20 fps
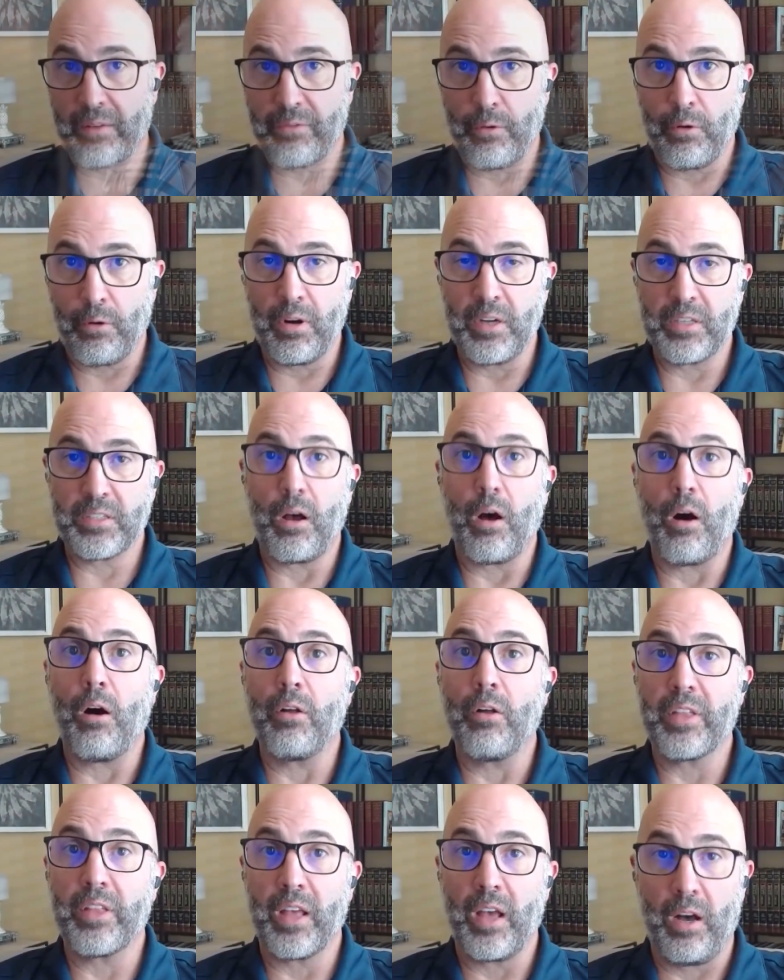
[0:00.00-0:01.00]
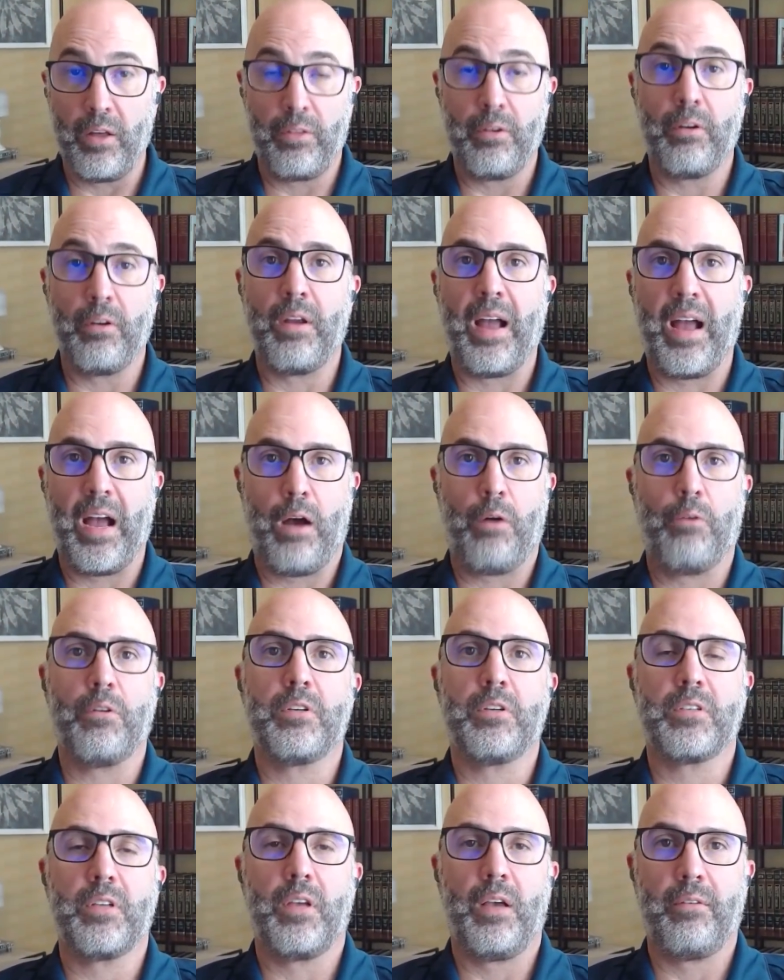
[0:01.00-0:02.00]
for is all the other
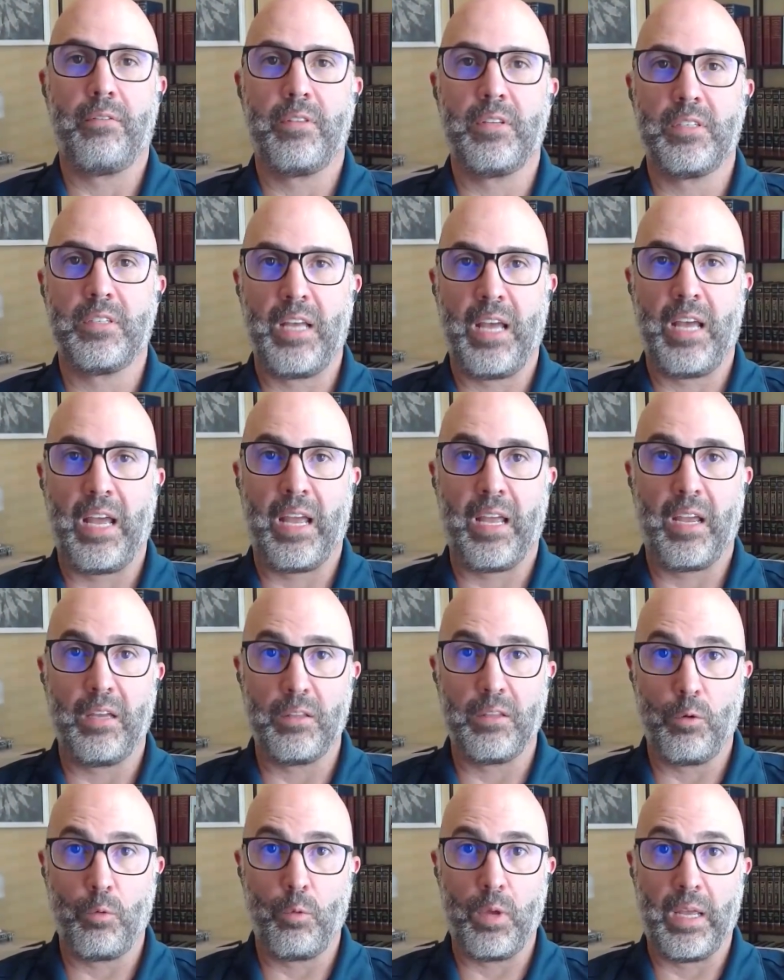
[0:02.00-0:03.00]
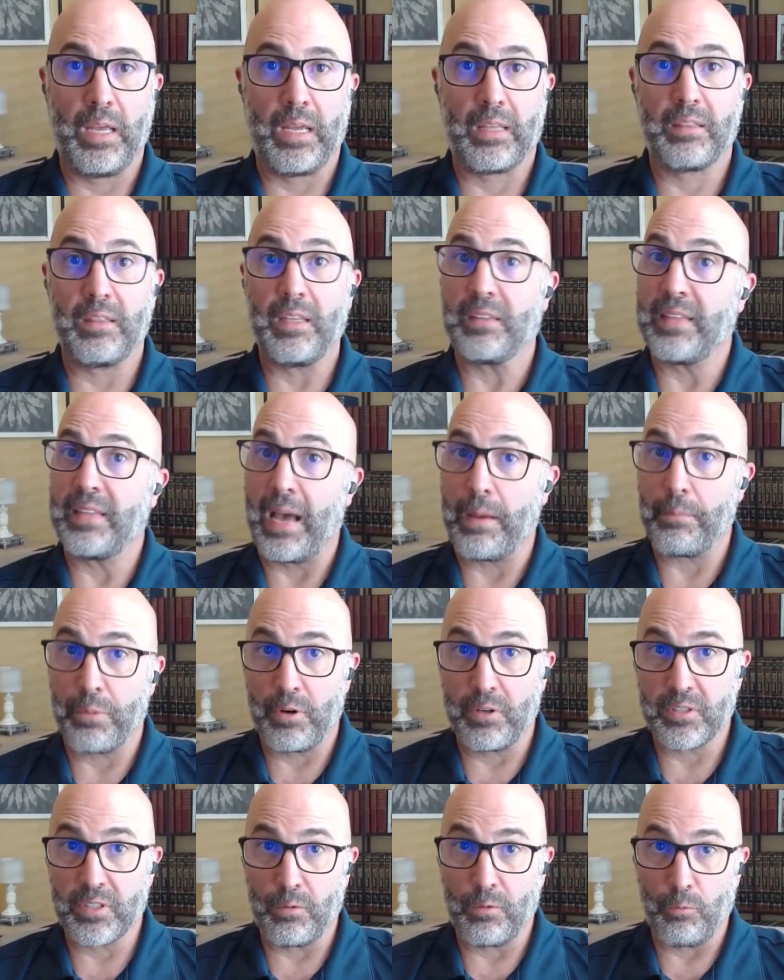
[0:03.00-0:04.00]
hours of the day and the week that that
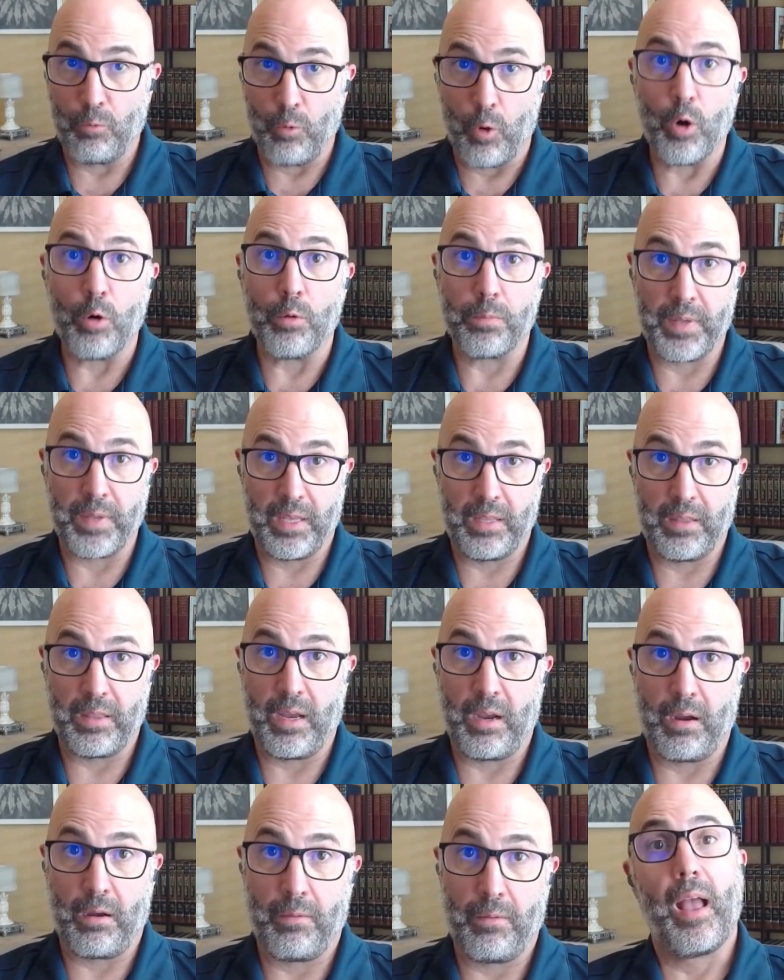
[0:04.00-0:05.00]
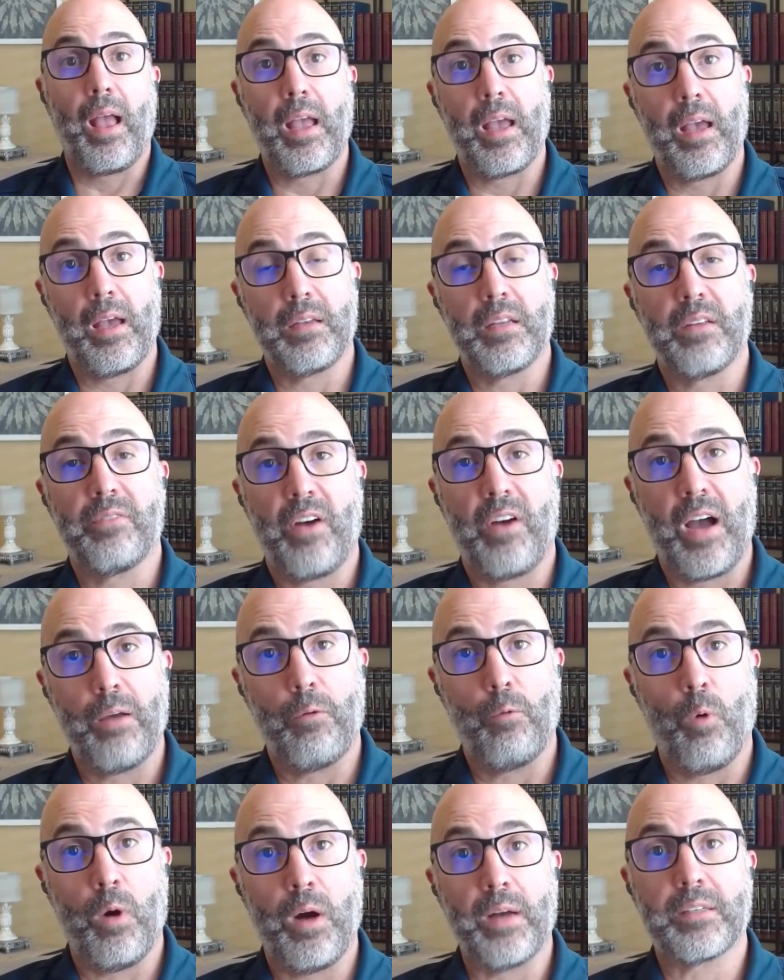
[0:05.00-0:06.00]
person won't be there. And if I
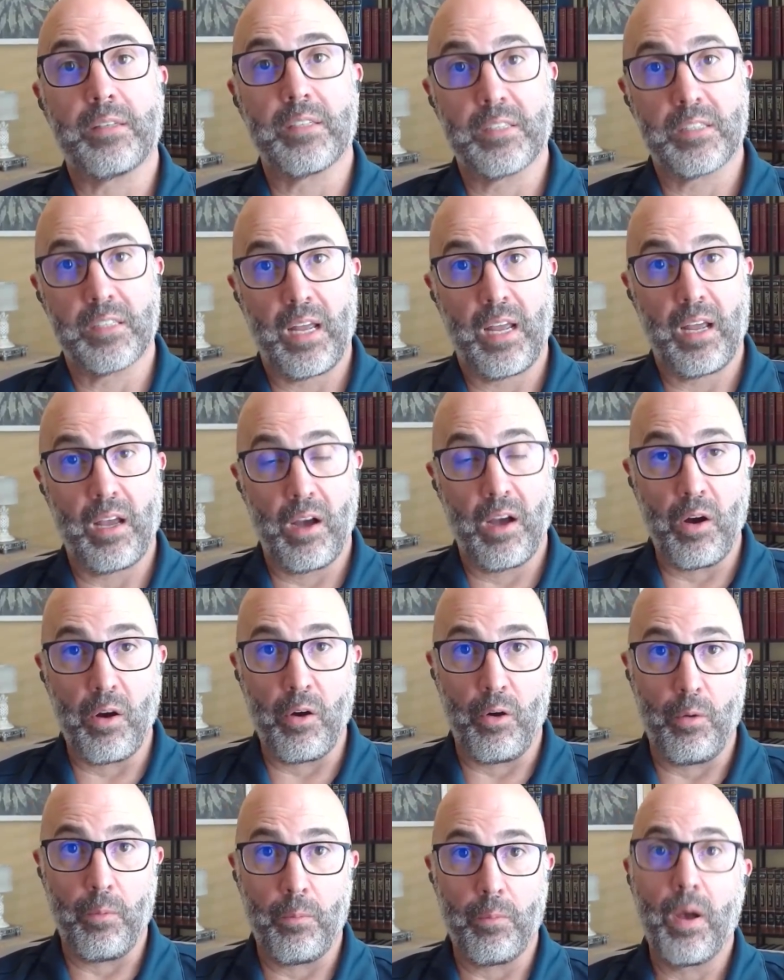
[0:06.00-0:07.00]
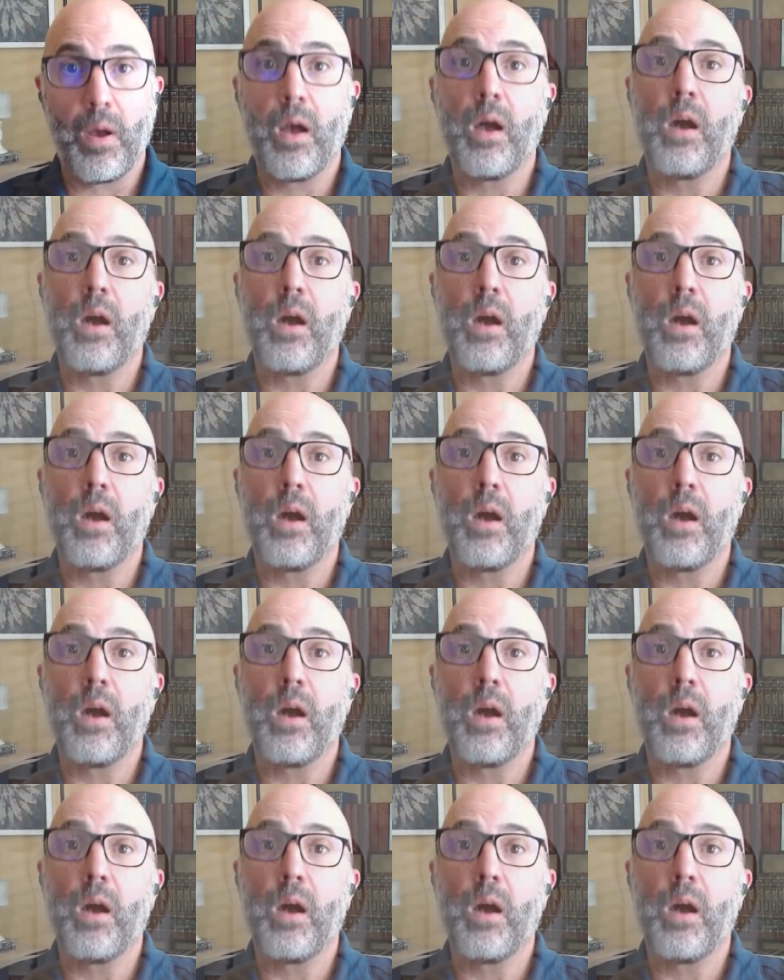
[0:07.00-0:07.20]
want to stay home,